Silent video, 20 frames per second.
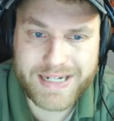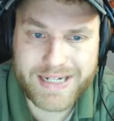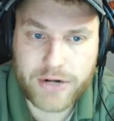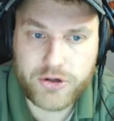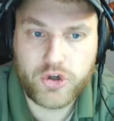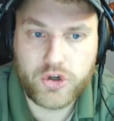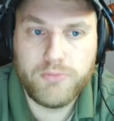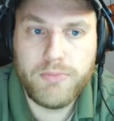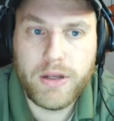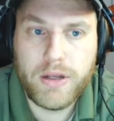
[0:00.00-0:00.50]

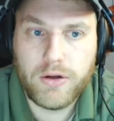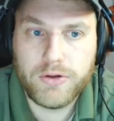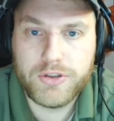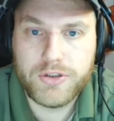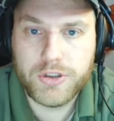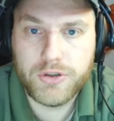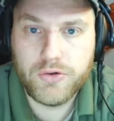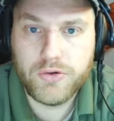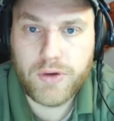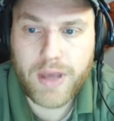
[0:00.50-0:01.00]
detrimental
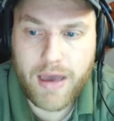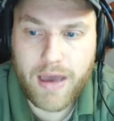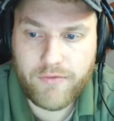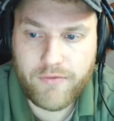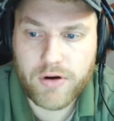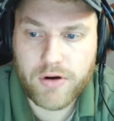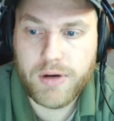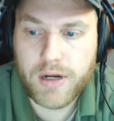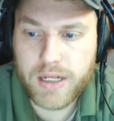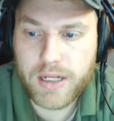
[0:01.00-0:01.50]
to
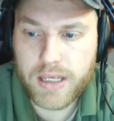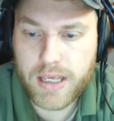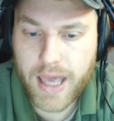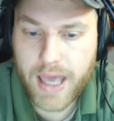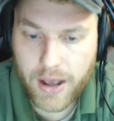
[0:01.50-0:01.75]
everybody